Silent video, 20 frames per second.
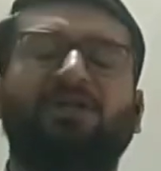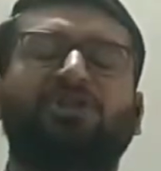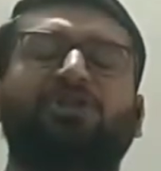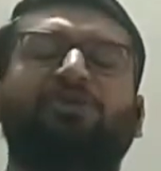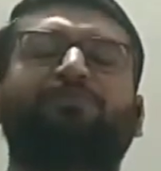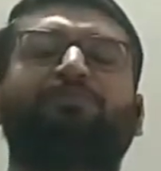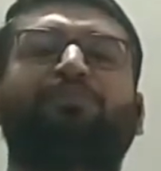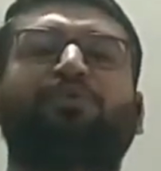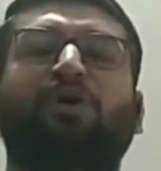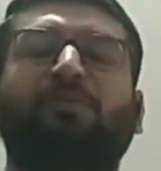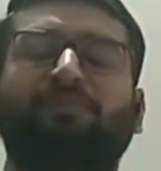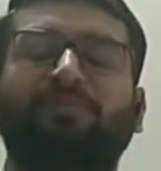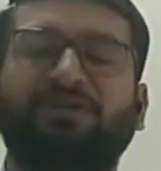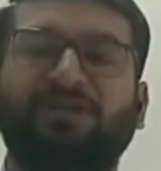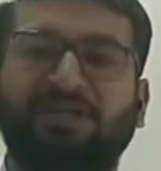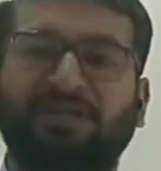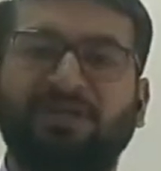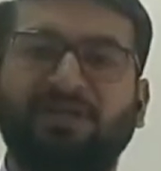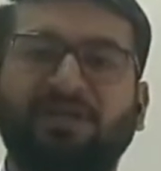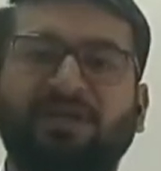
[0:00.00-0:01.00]
The
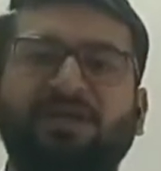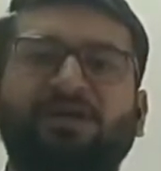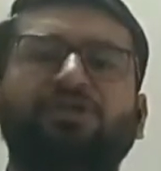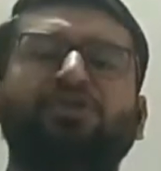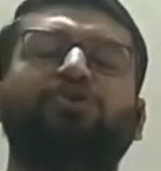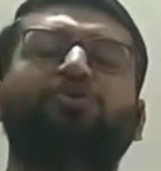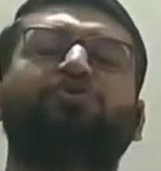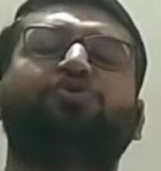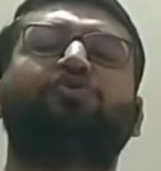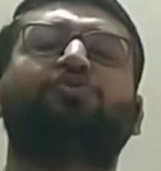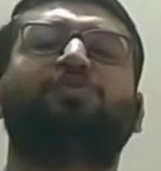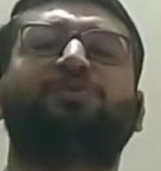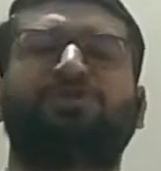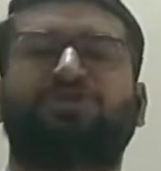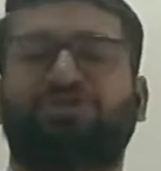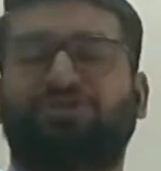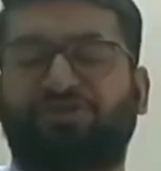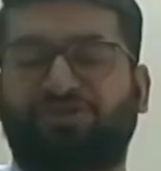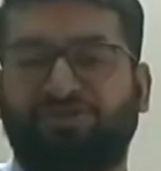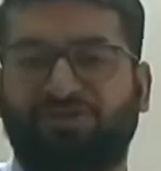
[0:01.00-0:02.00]
property due to
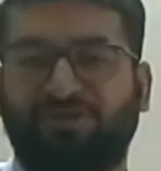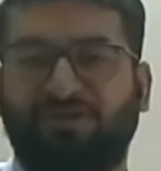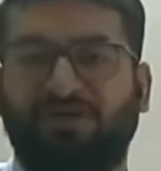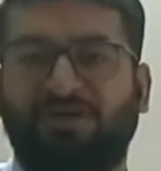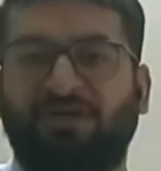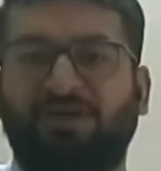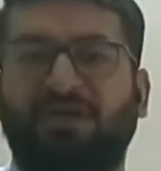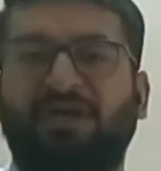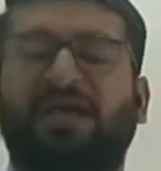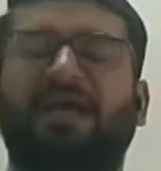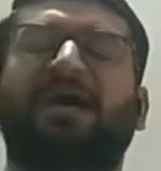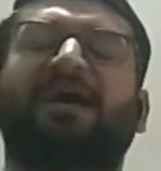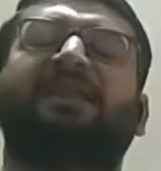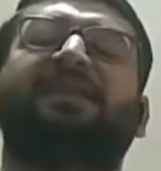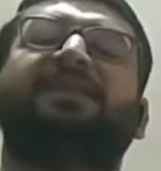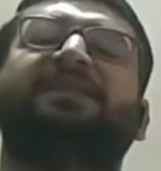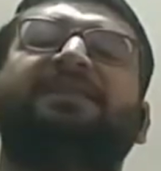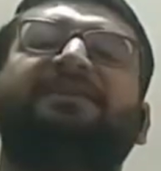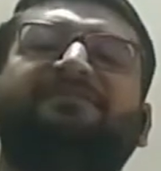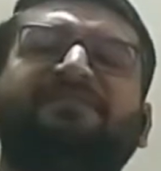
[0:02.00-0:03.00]
which a
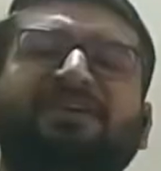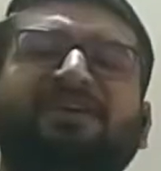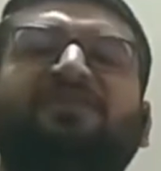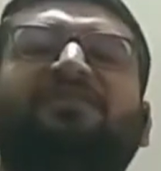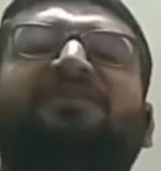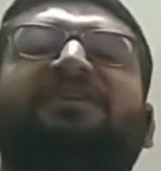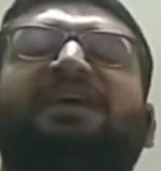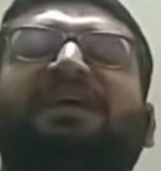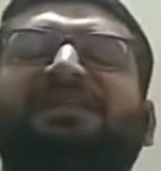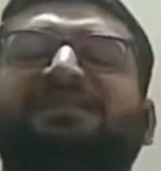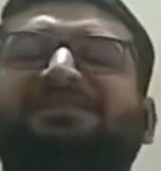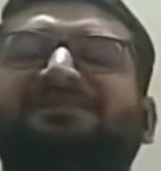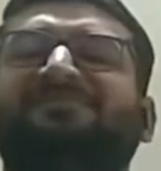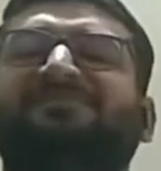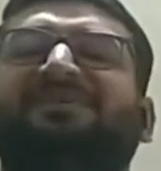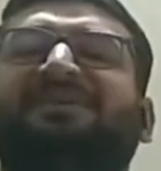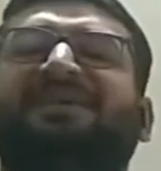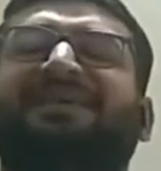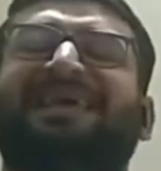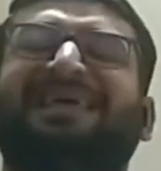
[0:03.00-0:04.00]
living
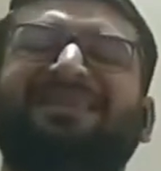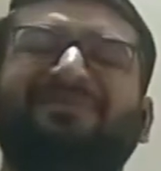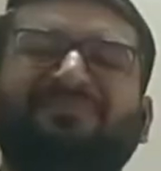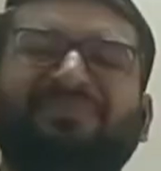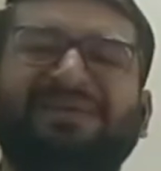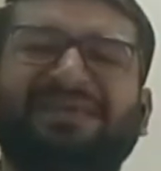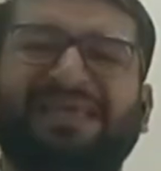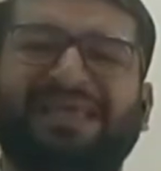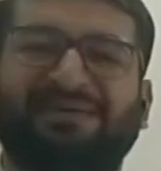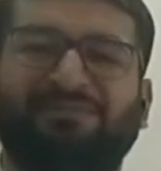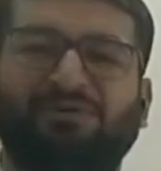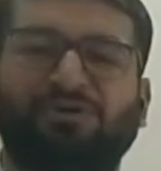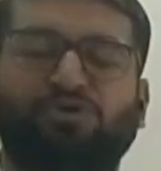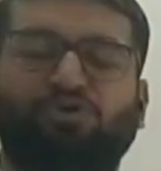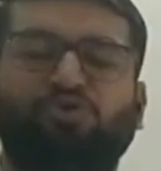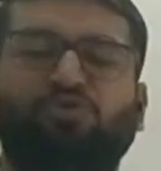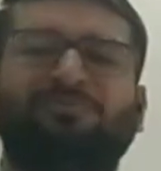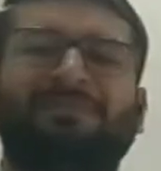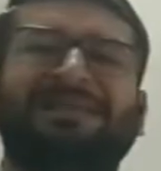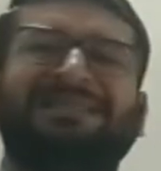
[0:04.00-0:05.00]
organism can be able
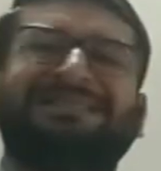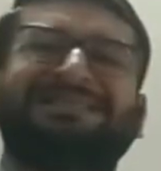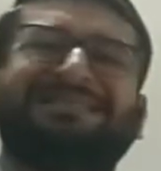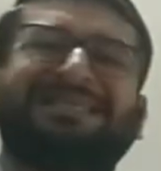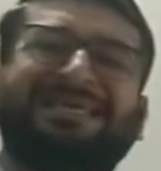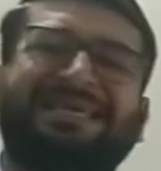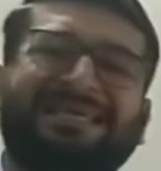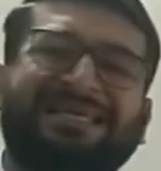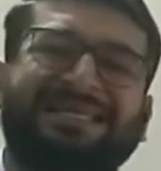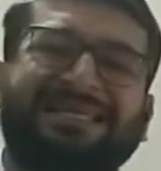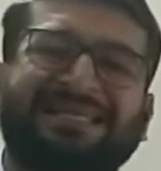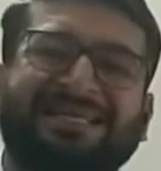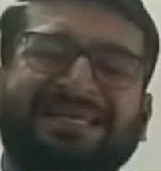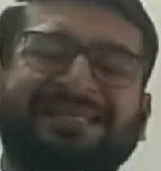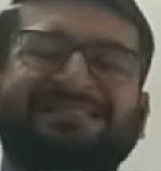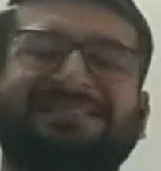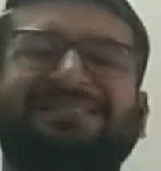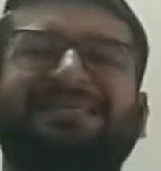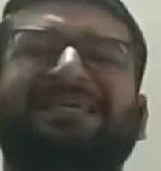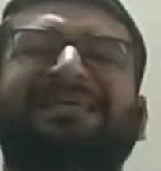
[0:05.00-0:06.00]
to maintain
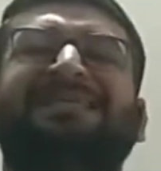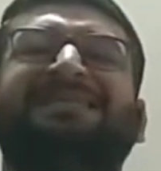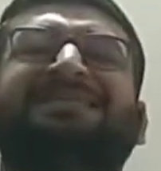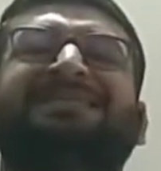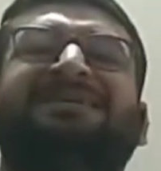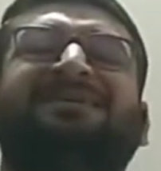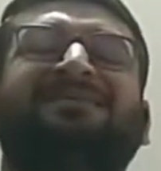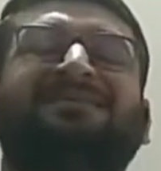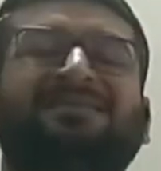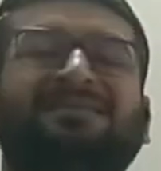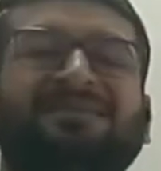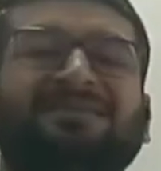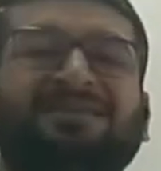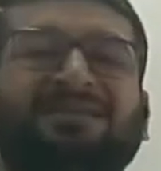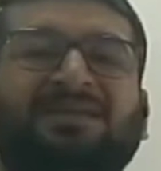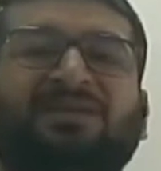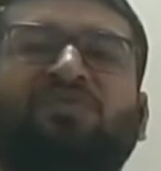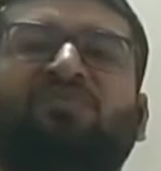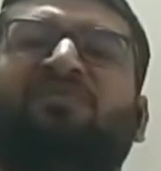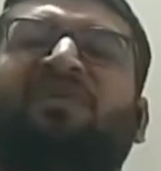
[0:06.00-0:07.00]
its
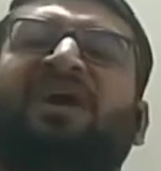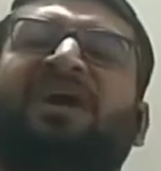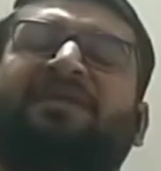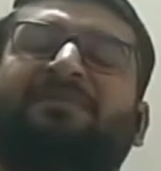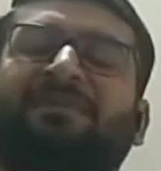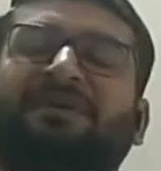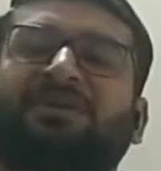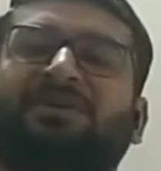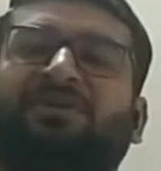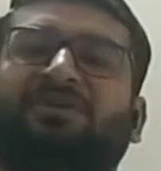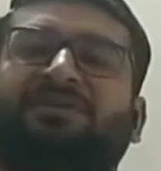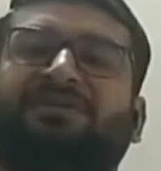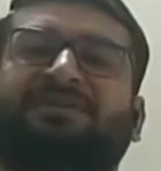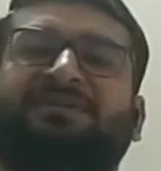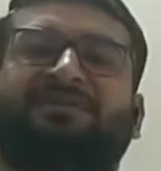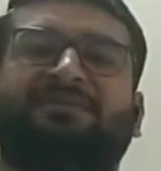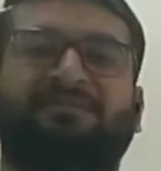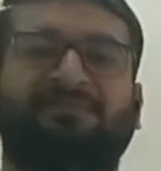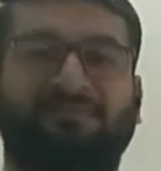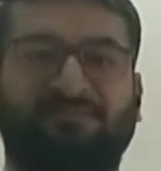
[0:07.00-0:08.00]
internal environment or
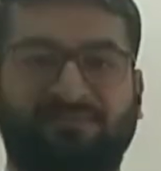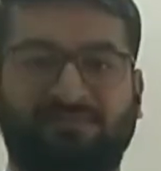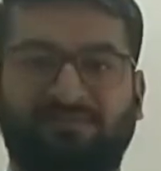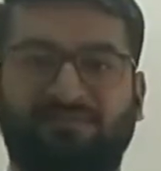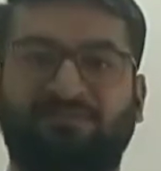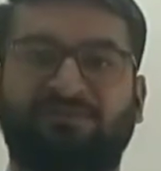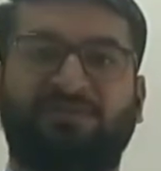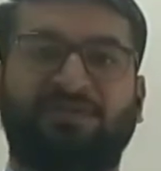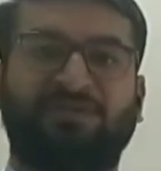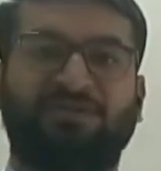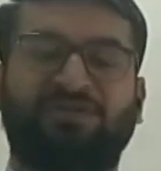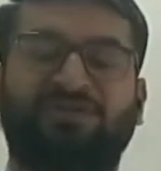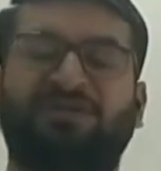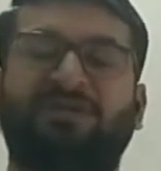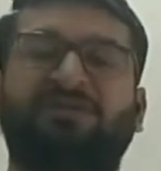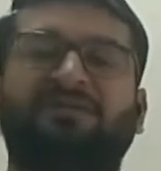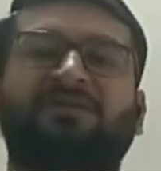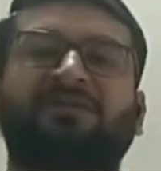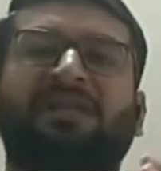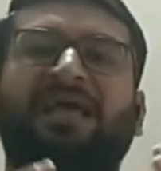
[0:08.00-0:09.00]

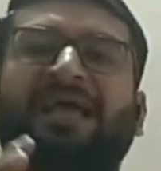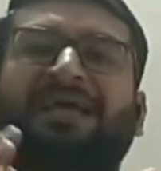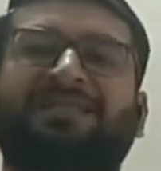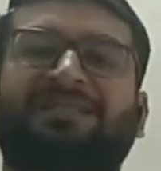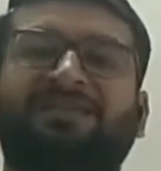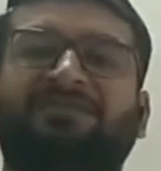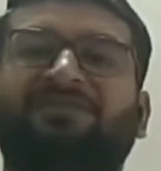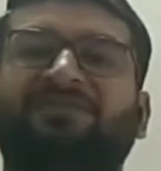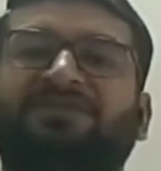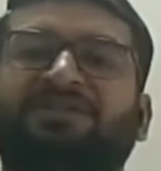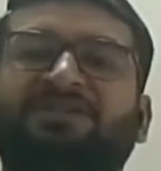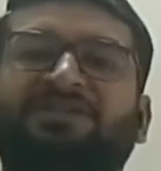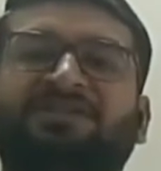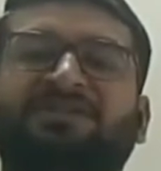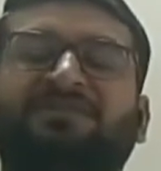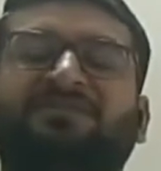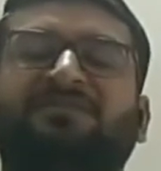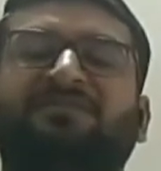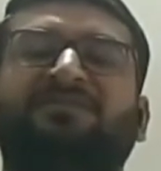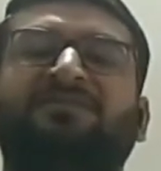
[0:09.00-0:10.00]
internal activities,
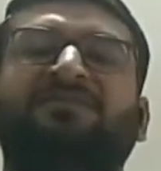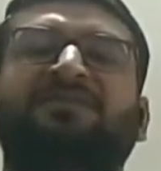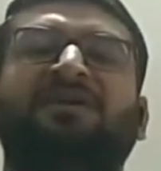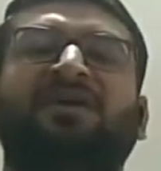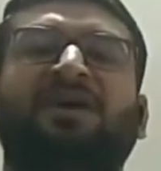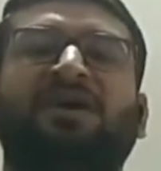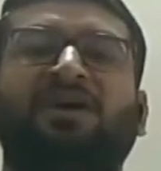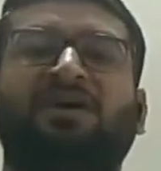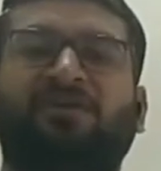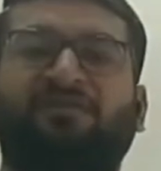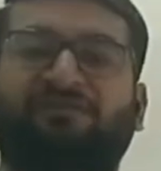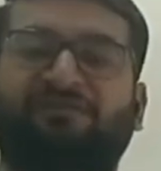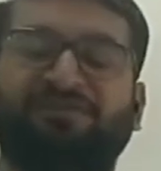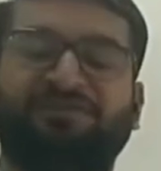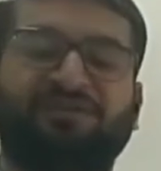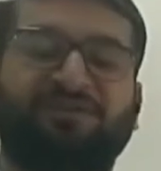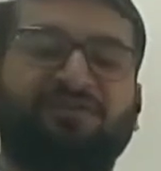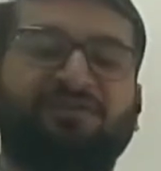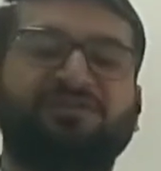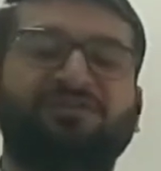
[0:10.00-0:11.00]
internal
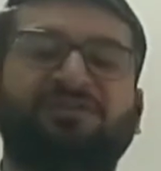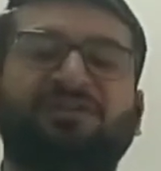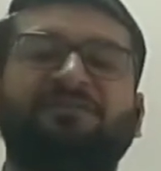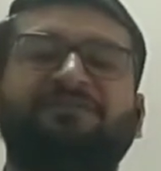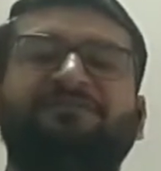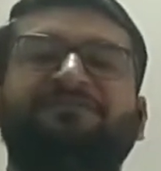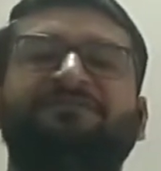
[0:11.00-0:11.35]
physiological